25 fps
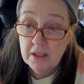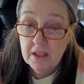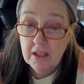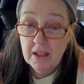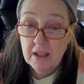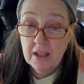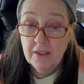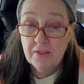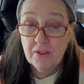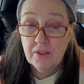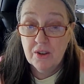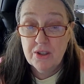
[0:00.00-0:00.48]

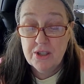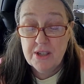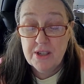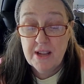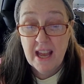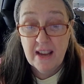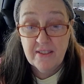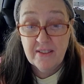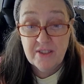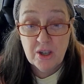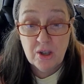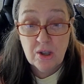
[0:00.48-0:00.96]
First, you
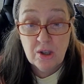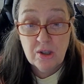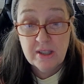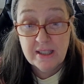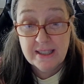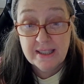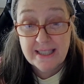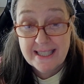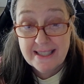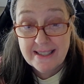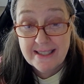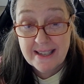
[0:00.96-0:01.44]
have to earn at
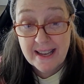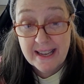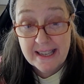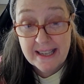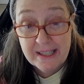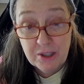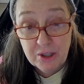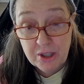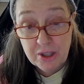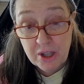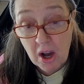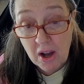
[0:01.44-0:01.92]
least
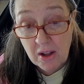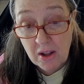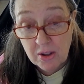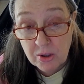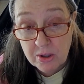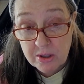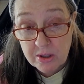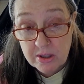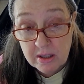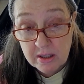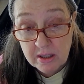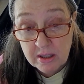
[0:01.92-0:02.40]

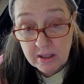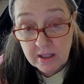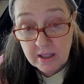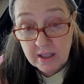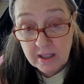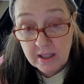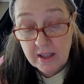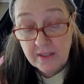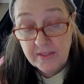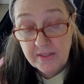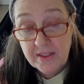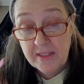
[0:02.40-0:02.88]
$100,
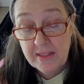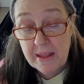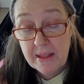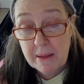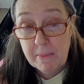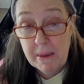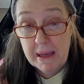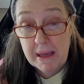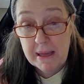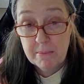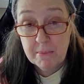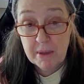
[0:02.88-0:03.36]
then they
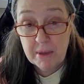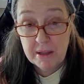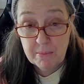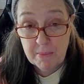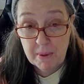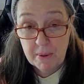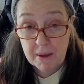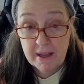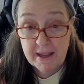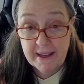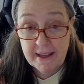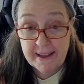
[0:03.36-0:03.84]
pay a month
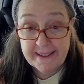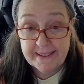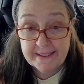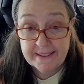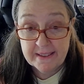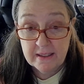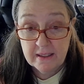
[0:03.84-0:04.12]
behind.